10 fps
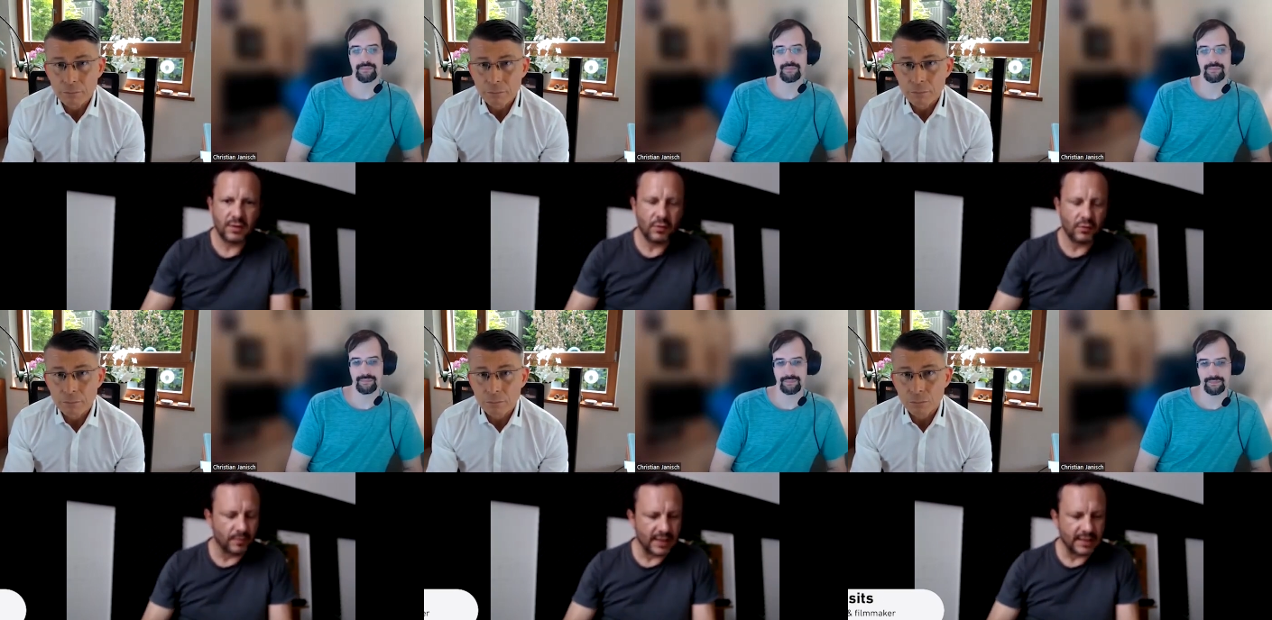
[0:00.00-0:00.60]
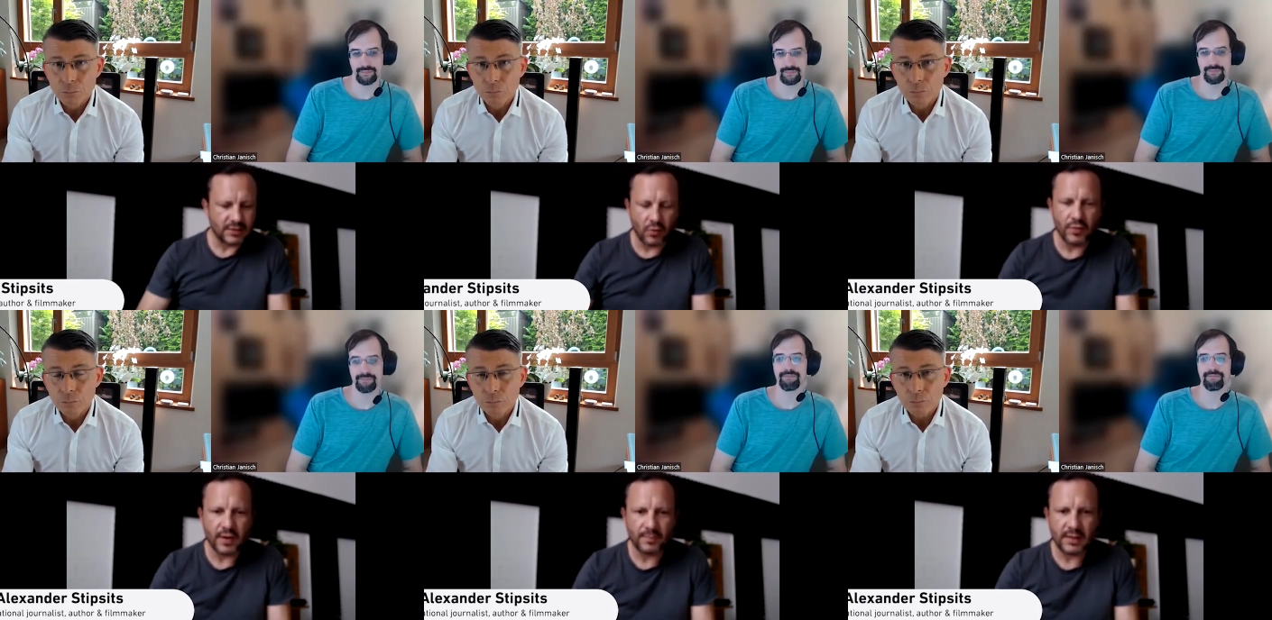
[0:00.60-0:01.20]
Speaker 1: Europe. Let's go
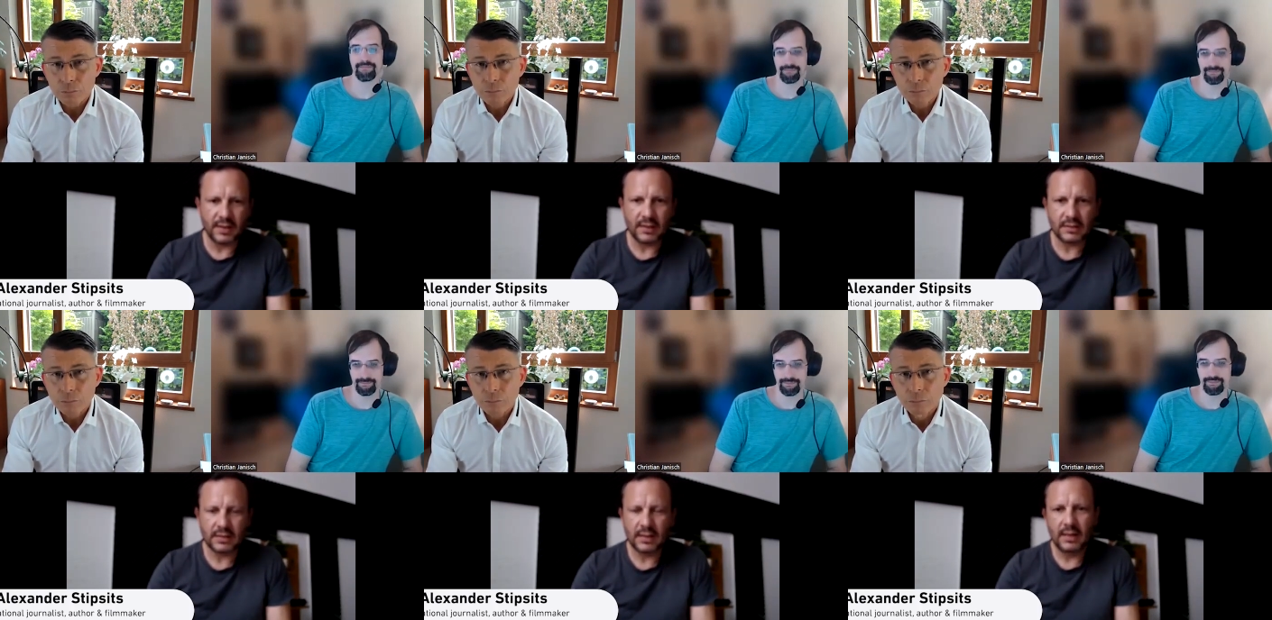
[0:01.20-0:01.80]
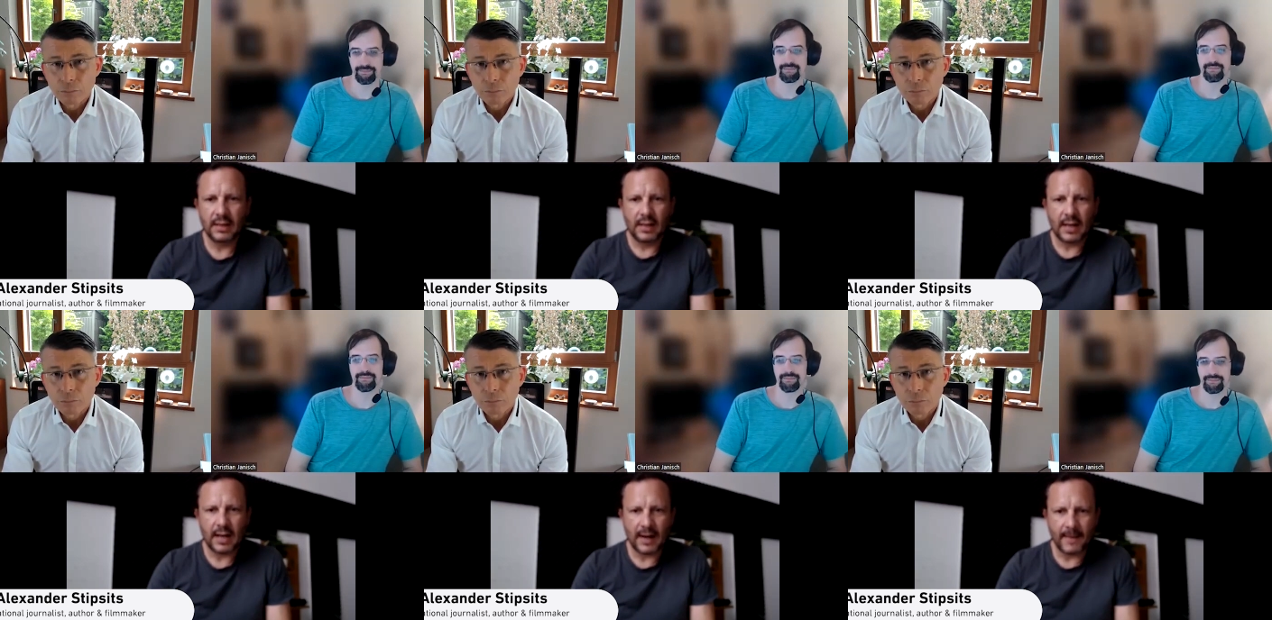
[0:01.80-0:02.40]
there, please.
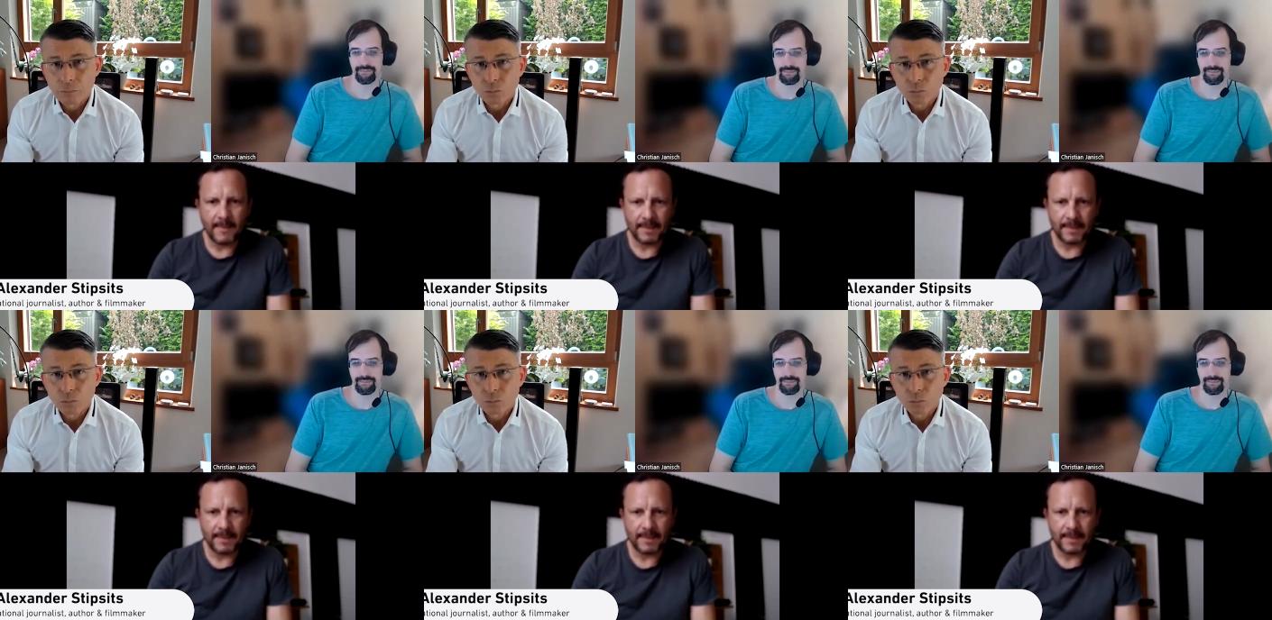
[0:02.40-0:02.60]
Um,